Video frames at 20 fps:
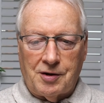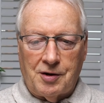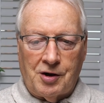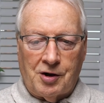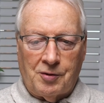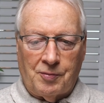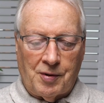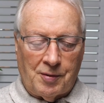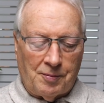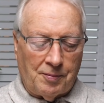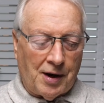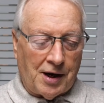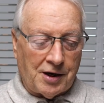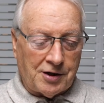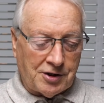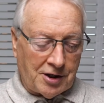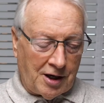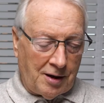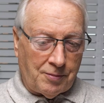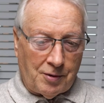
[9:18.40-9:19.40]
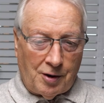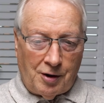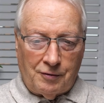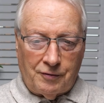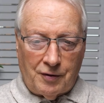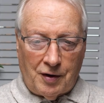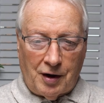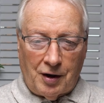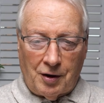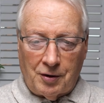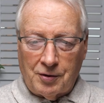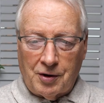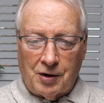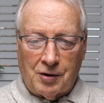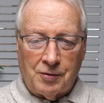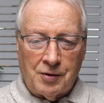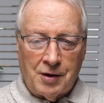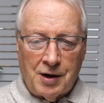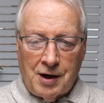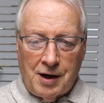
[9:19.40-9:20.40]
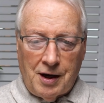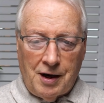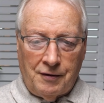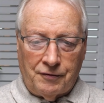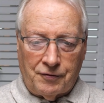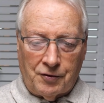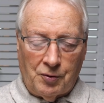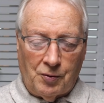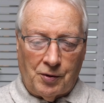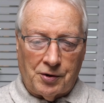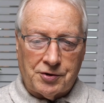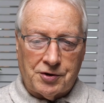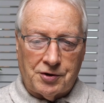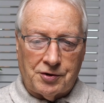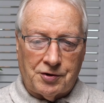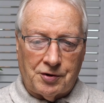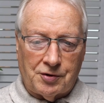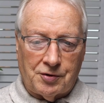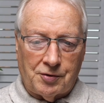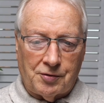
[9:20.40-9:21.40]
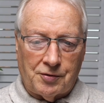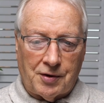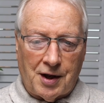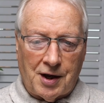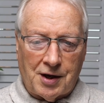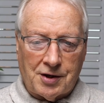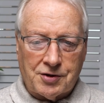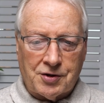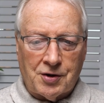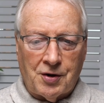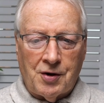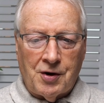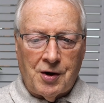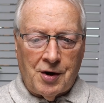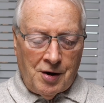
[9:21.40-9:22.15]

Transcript: you could put black tape over the logo if you wanted to do that.